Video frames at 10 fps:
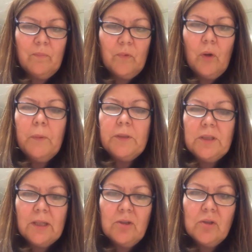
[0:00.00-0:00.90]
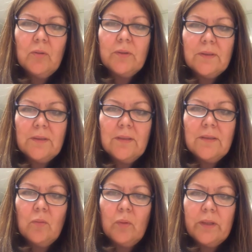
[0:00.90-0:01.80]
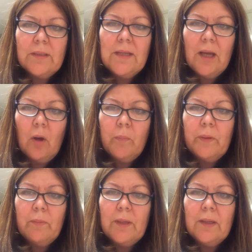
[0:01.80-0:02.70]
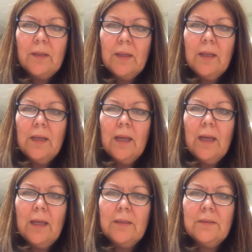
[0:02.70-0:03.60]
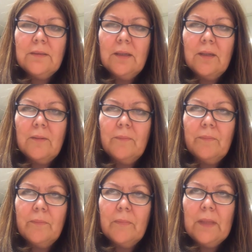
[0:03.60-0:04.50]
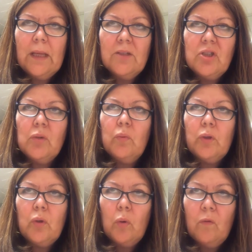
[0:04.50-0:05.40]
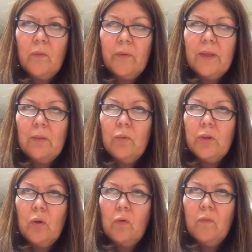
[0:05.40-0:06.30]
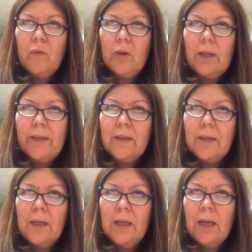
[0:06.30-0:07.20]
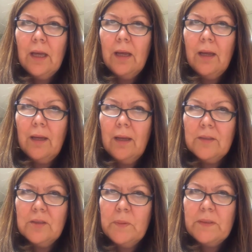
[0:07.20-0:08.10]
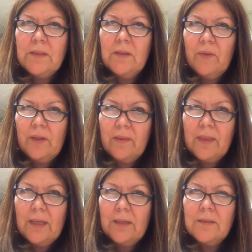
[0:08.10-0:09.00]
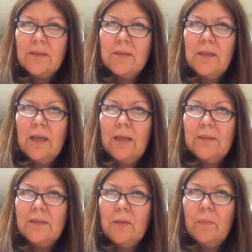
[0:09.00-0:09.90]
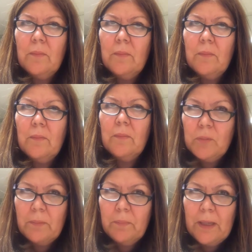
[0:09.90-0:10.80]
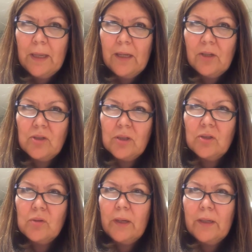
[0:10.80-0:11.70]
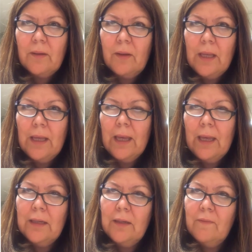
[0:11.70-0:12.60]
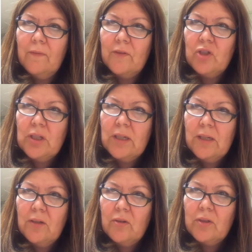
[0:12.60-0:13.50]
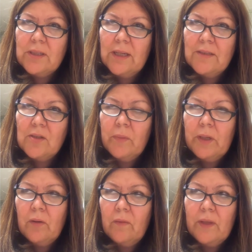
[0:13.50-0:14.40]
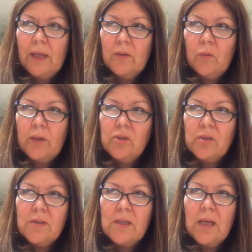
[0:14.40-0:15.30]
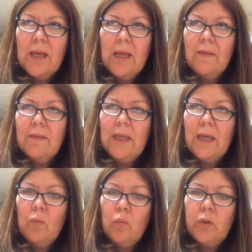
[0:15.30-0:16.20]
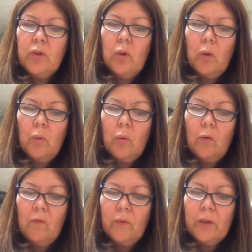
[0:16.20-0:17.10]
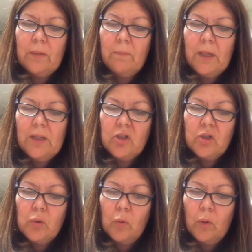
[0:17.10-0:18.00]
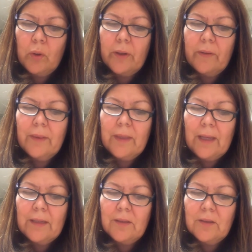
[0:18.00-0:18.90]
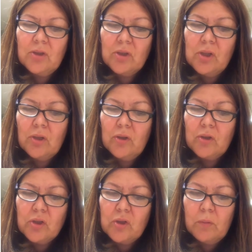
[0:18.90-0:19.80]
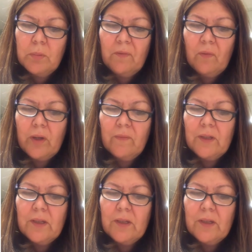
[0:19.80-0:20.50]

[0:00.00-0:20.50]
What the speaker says: Full Potential is the one that's helping me. And she would go over, and they would go over like specific things and page by page, and and if she didn't understand something, or if they had questions, they would go over it and make sure that she understood before even